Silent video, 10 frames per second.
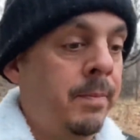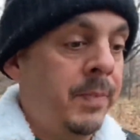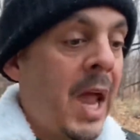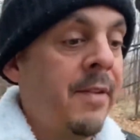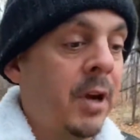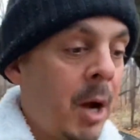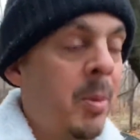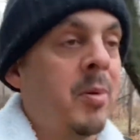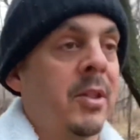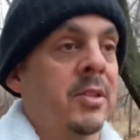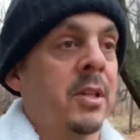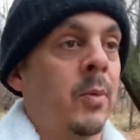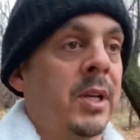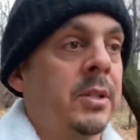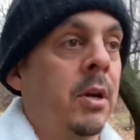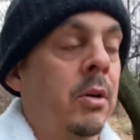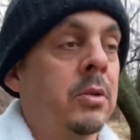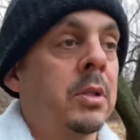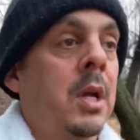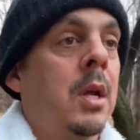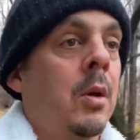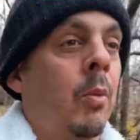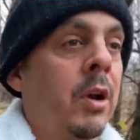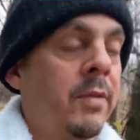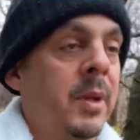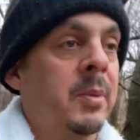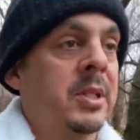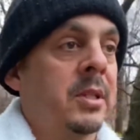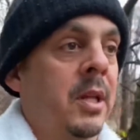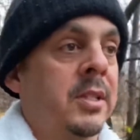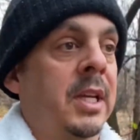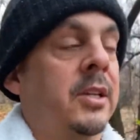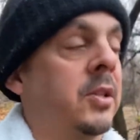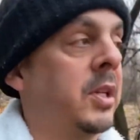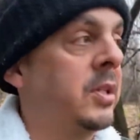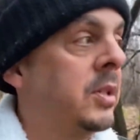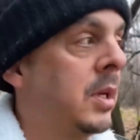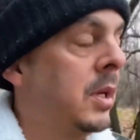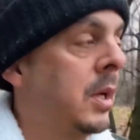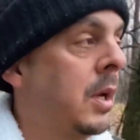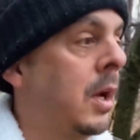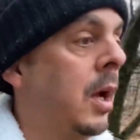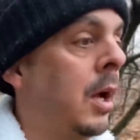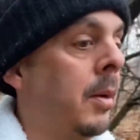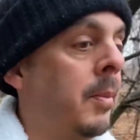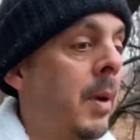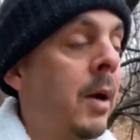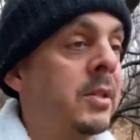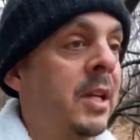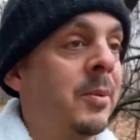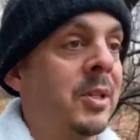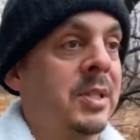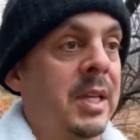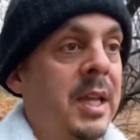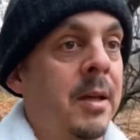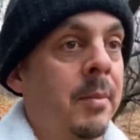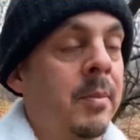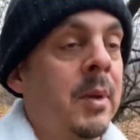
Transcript: I have a couple brothers on the West Coast. One of them is in Los Angeles. Um, I was able to see him